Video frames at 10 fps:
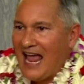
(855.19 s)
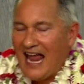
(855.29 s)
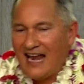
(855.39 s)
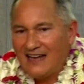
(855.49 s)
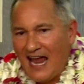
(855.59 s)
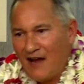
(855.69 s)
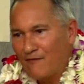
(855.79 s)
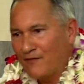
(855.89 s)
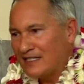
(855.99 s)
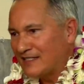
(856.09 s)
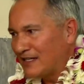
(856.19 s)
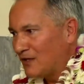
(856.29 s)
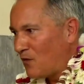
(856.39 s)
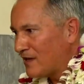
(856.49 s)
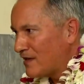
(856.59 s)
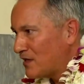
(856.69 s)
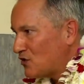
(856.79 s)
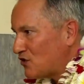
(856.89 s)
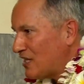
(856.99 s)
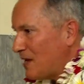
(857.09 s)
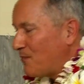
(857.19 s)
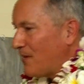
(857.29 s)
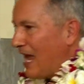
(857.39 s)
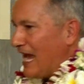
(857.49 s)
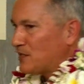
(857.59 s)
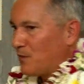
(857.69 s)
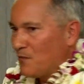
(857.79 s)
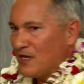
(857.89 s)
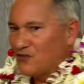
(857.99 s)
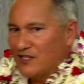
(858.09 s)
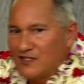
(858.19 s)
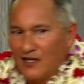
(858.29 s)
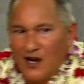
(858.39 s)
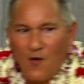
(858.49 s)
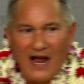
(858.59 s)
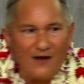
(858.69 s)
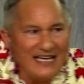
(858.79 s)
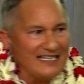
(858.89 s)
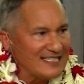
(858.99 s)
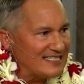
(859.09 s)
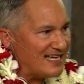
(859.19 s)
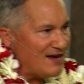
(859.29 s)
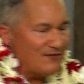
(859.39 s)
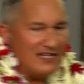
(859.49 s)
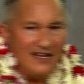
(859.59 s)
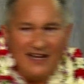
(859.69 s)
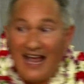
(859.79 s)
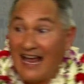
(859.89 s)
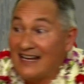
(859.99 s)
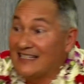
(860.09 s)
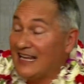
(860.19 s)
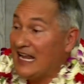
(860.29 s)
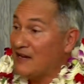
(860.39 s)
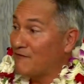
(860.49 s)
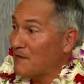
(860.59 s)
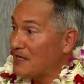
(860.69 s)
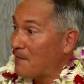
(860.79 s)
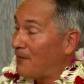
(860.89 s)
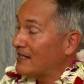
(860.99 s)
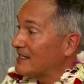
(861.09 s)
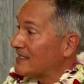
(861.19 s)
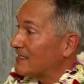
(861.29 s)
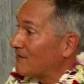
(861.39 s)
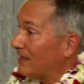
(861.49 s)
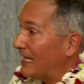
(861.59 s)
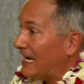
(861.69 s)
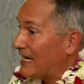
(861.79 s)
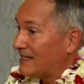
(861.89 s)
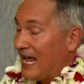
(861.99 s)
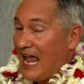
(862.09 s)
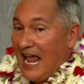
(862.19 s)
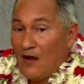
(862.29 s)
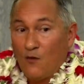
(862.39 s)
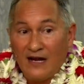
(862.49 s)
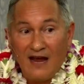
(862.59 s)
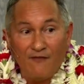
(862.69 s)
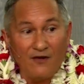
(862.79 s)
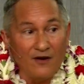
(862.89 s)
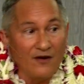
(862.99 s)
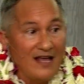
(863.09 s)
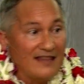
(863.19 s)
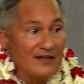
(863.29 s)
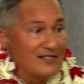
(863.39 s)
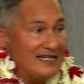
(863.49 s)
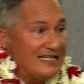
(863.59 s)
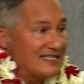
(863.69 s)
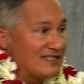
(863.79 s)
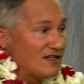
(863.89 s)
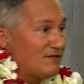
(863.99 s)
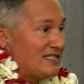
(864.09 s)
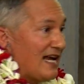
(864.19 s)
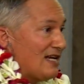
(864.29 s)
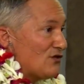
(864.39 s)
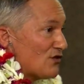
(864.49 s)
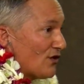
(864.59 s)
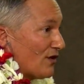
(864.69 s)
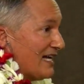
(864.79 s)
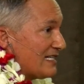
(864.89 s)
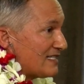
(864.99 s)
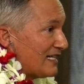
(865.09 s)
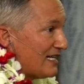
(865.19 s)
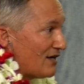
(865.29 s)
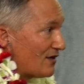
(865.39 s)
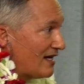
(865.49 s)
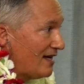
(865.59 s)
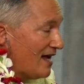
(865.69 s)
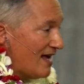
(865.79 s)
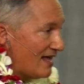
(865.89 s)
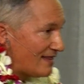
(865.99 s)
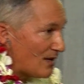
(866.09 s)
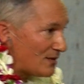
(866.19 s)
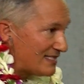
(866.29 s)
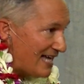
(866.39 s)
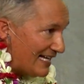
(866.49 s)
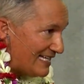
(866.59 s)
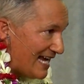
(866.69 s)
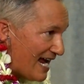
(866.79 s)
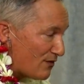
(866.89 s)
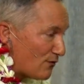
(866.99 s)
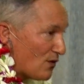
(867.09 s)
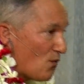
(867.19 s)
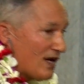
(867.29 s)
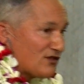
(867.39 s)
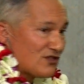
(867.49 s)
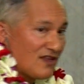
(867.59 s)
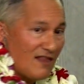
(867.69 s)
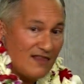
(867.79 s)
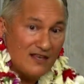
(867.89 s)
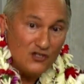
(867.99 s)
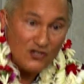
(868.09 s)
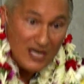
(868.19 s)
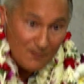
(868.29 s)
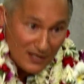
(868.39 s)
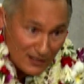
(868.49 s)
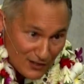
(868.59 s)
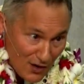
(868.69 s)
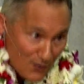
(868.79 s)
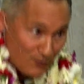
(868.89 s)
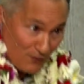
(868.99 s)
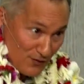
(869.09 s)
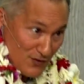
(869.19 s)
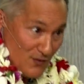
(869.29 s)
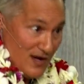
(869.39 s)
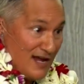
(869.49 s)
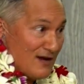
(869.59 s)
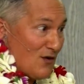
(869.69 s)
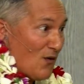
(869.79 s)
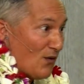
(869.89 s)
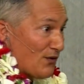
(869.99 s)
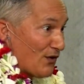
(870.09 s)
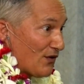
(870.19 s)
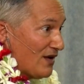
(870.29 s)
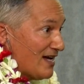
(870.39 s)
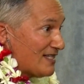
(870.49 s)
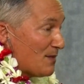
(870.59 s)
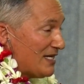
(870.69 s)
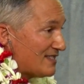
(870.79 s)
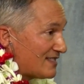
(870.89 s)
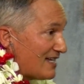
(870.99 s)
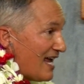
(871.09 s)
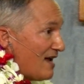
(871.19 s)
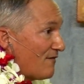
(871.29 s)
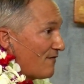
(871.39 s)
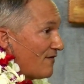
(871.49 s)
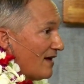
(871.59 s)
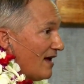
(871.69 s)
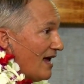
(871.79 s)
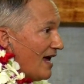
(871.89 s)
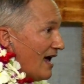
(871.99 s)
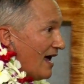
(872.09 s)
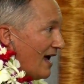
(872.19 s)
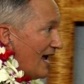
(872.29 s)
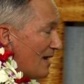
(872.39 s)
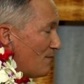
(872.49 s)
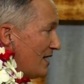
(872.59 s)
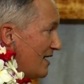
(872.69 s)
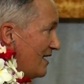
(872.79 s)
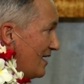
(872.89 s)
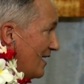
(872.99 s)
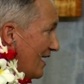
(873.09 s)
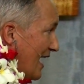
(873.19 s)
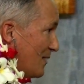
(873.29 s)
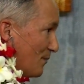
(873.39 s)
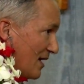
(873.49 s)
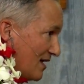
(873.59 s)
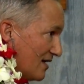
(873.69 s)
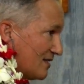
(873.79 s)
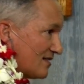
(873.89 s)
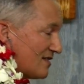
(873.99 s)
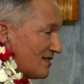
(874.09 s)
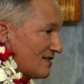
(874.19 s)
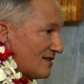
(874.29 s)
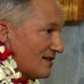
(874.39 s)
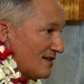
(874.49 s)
and every single one of those sheep has permission to go out in safety and to eat from the abundance of the land. And whenever there's any sense of danger or insecurity, there was that gate through which the sheep could go through in order to be safe and be at peace.